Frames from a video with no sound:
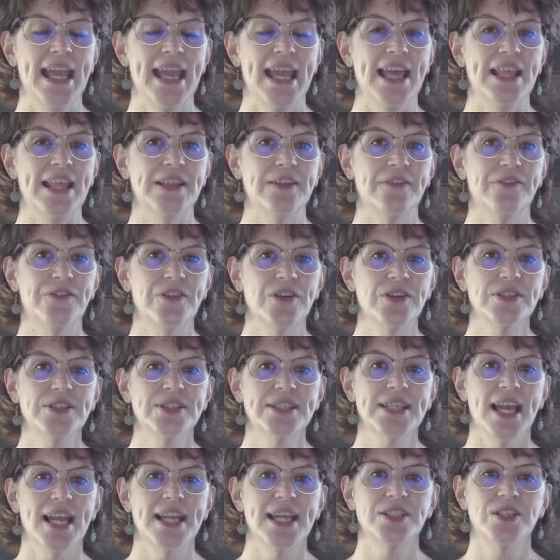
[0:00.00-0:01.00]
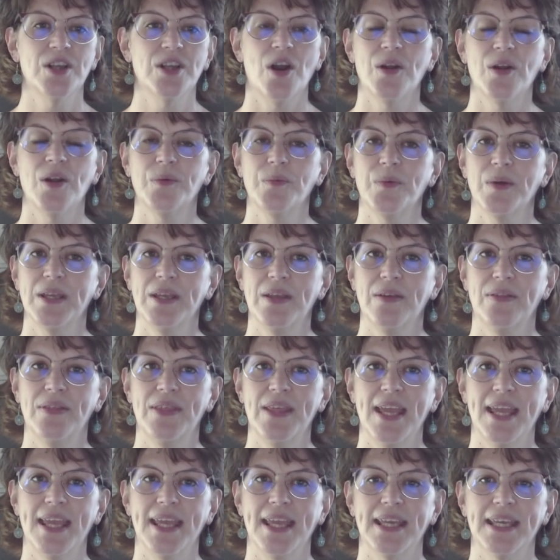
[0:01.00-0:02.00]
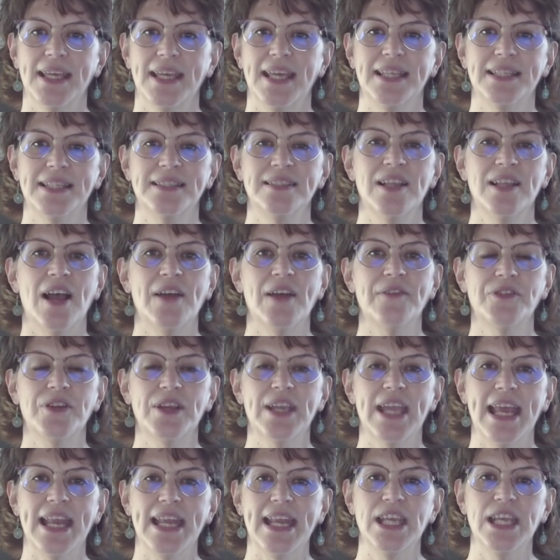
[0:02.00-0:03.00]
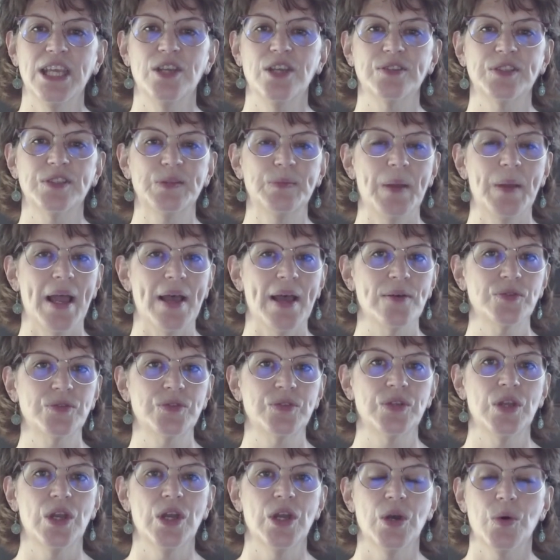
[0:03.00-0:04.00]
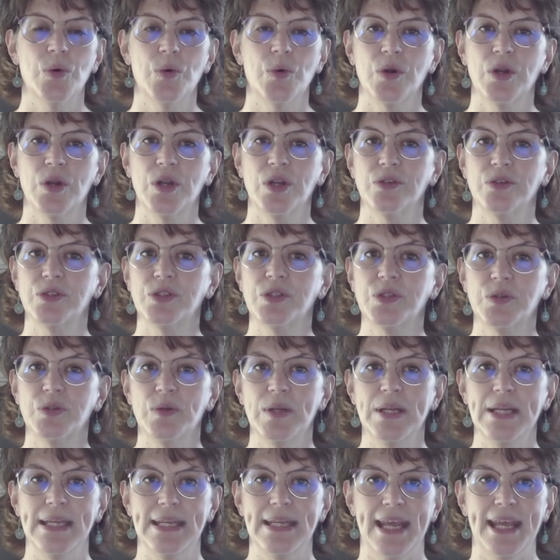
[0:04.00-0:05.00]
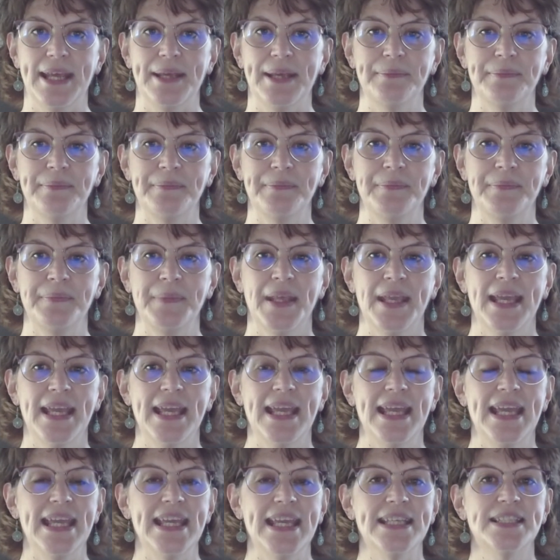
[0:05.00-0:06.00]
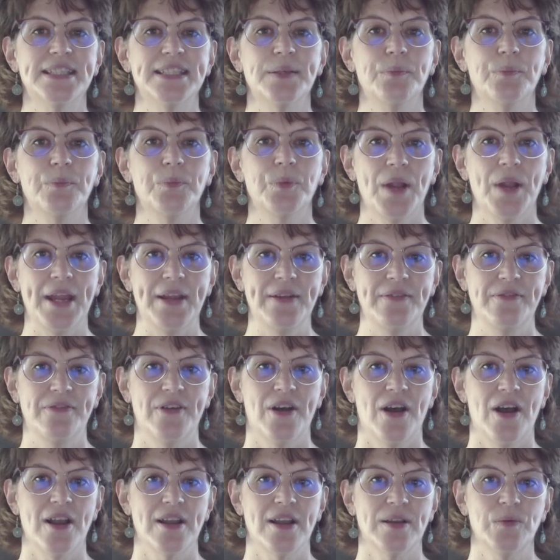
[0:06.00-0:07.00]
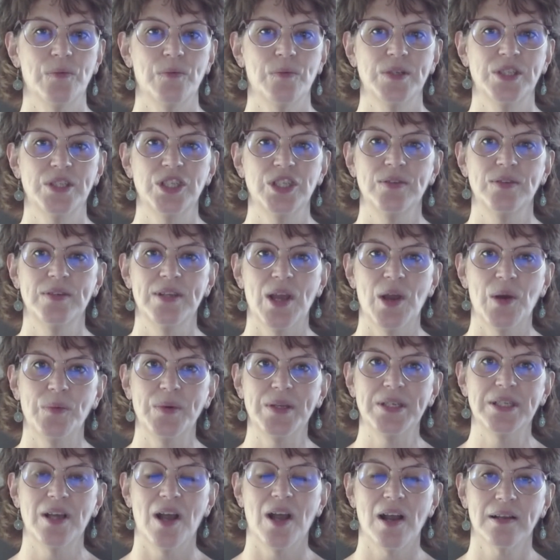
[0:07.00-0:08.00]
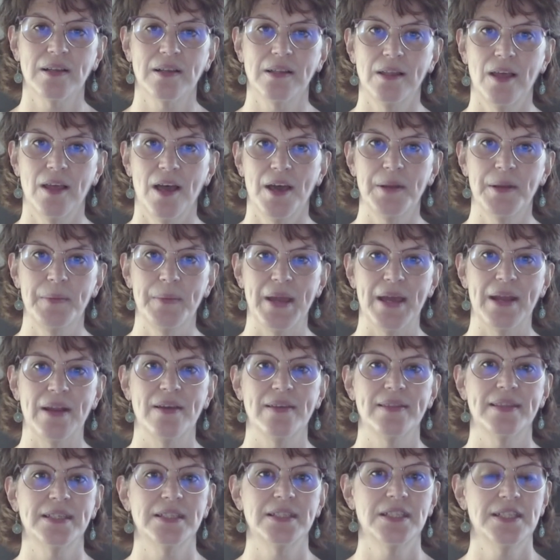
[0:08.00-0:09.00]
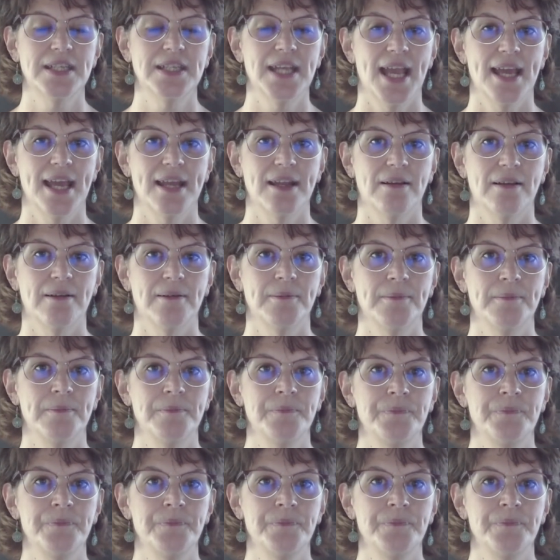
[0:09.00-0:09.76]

And the first signs aren't what you think. It's not forgetting your spouse or your street name. It's brain fog, which you know we talk a lot about on this channel.